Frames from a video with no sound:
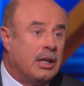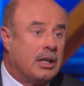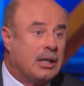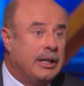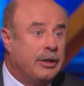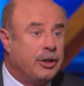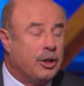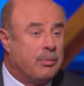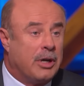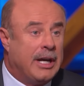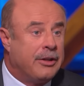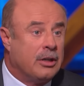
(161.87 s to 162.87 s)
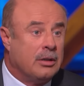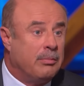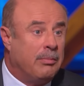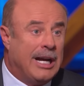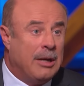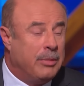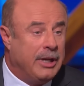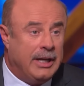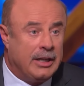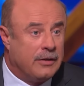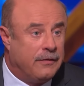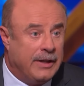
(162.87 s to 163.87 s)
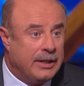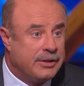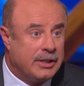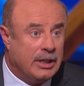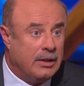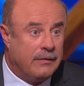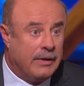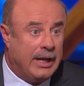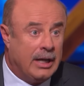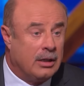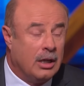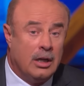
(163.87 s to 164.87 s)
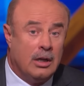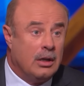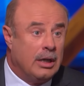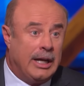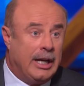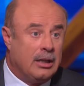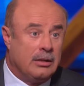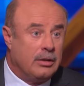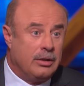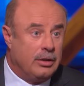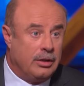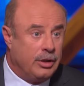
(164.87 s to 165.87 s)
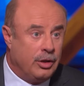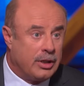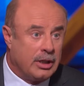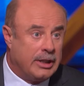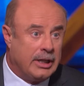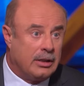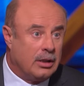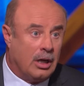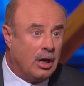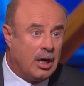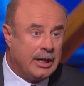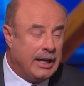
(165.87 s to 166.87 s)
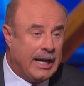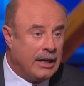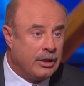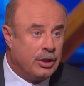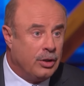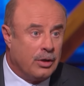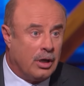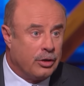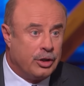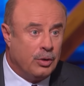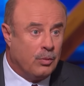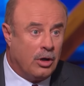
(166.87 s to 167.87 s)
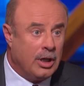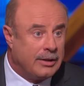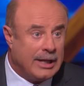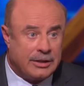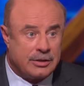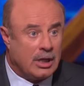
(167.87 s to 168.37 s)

to clear your brother by being defensive and and you can get a haughty attitude all you want. That's